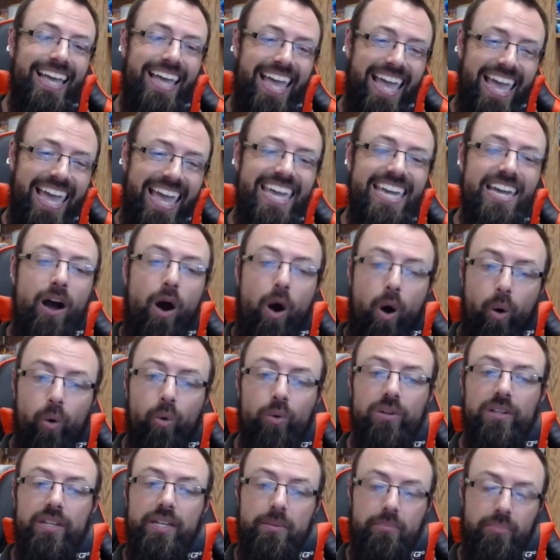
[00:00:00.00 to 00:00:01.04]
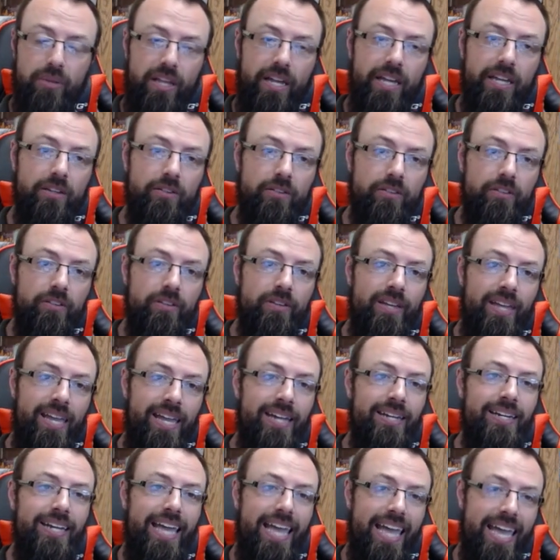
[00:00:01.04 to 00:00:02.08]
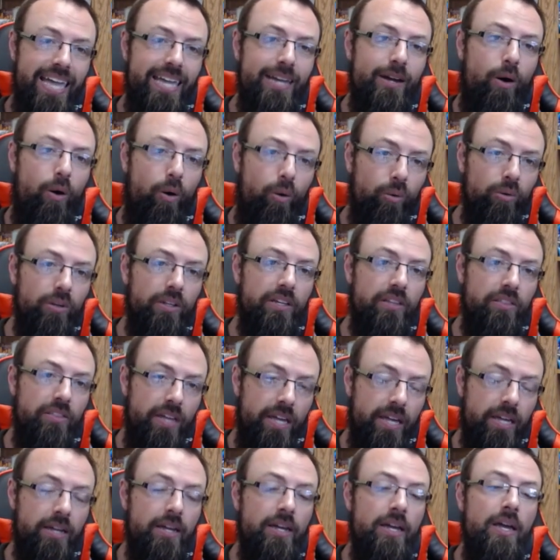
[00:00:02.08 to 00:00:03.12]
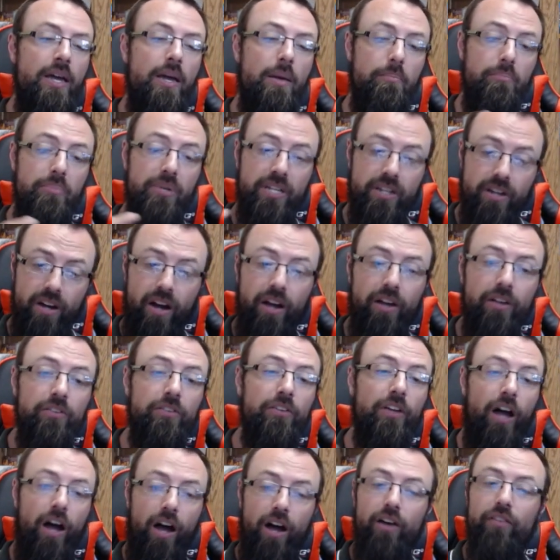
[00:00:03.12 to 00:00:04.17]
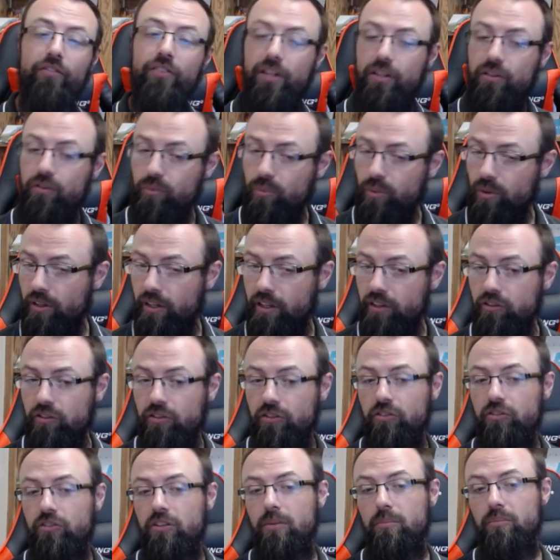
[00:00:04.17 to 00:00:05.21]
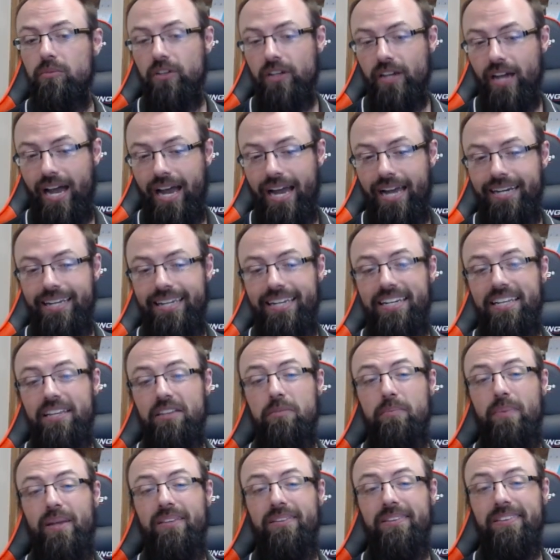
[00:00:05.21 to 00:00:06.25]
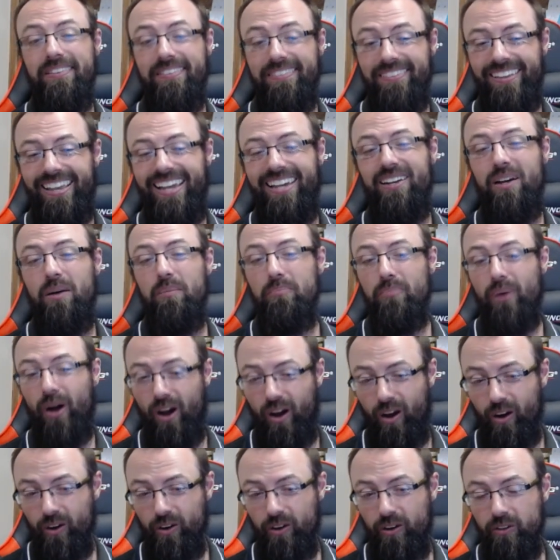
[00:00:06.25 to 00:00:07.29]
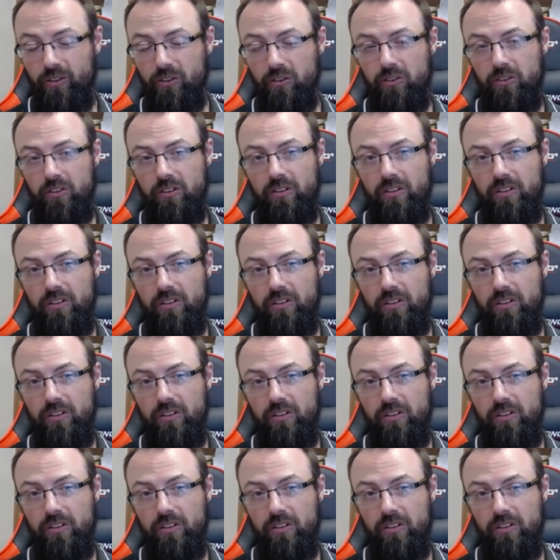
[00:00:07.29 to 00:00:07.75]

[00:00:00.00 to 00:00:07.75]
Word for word: a holy place and a holy thing because of its relationship to God. It has been set apart